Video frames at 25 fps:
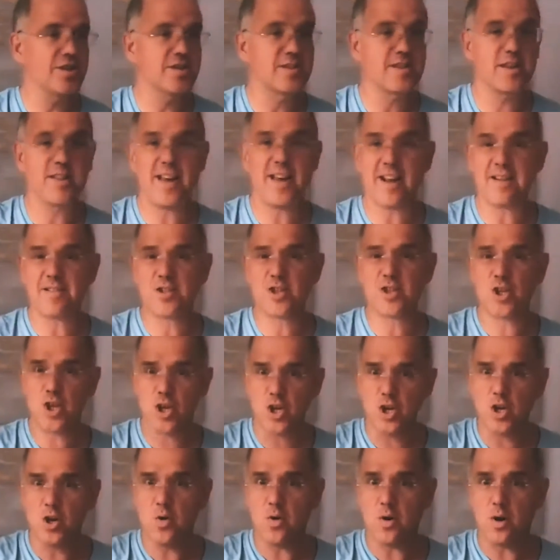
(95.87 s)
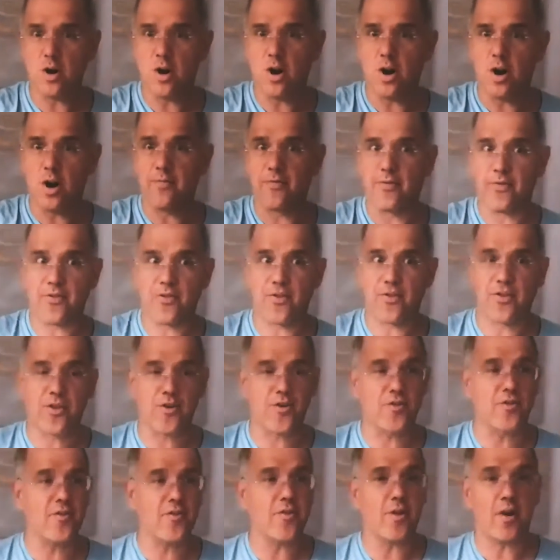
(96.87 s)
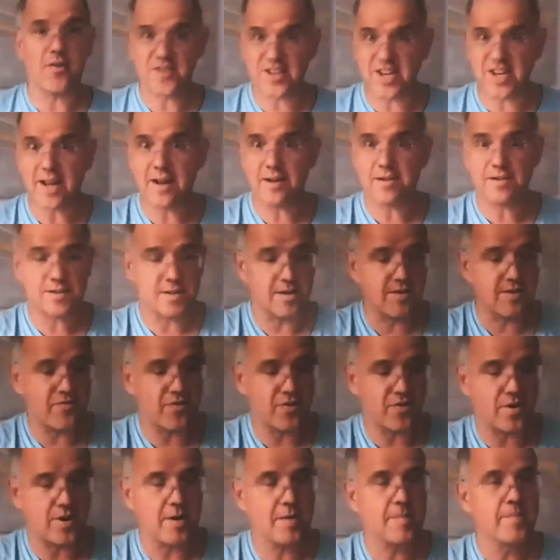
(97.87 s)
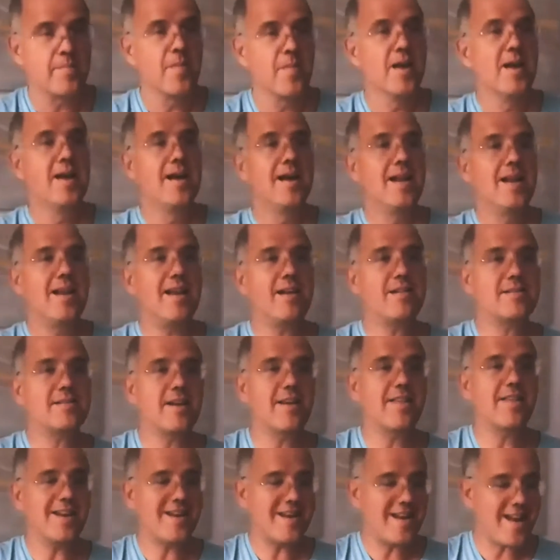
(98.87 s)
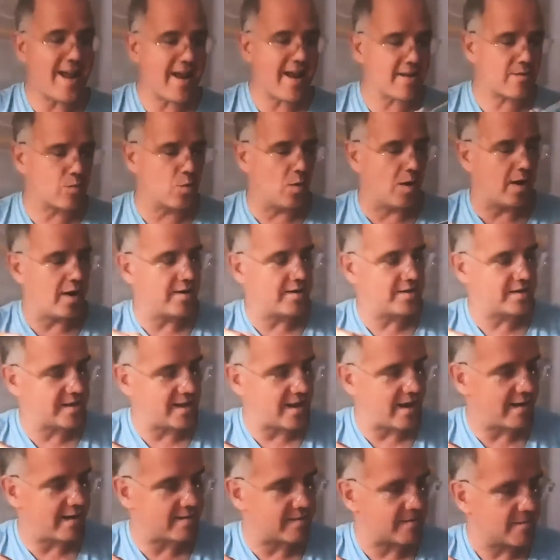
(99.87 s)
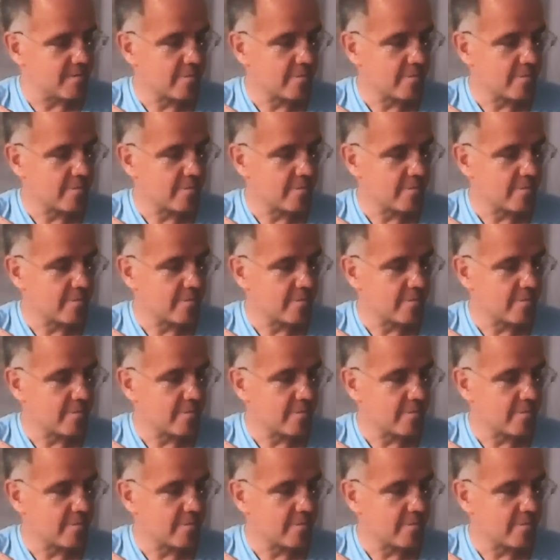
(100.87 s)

So that's 2 of 10 so far. Let's say the next one says